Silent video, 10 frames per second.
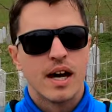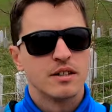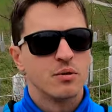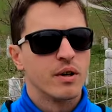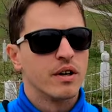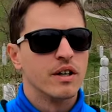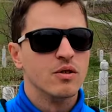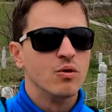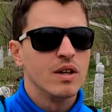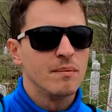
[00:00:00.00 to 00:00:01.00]
guys, we're
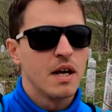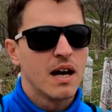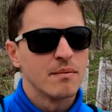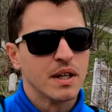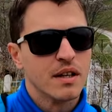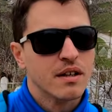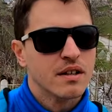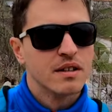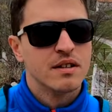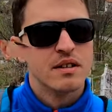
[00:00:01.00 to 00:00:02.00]
in Ulimiami,
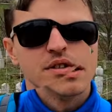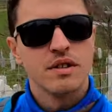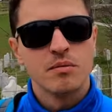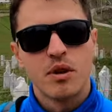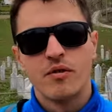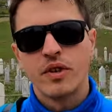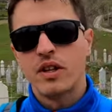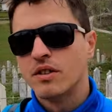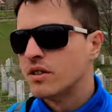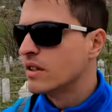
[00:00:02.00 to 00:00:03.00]
which is a small
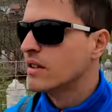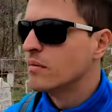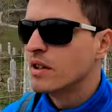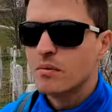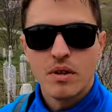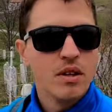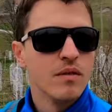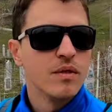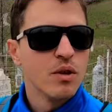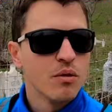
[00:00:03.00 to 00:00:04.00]
village in the
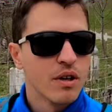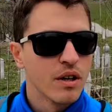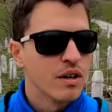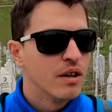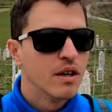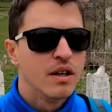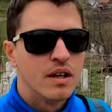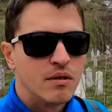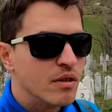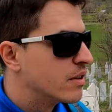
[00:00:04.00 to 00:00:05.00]
middle of nowhere.
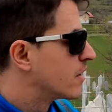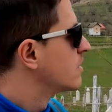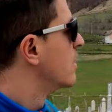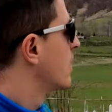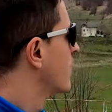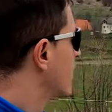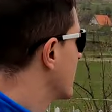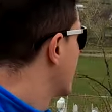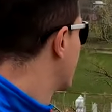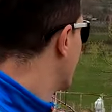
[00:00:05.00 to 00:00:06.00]
Really, there's
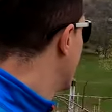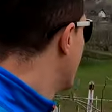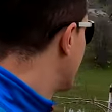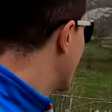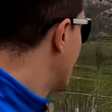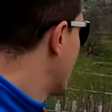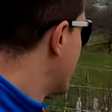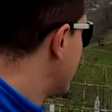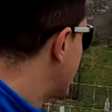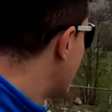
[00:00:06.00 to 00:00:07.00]
nothing.
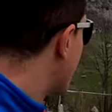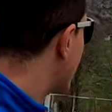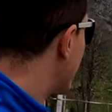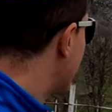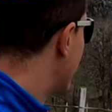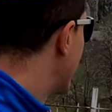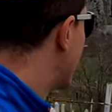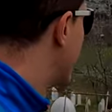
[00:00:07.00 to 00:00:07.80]
Look at this cemetery.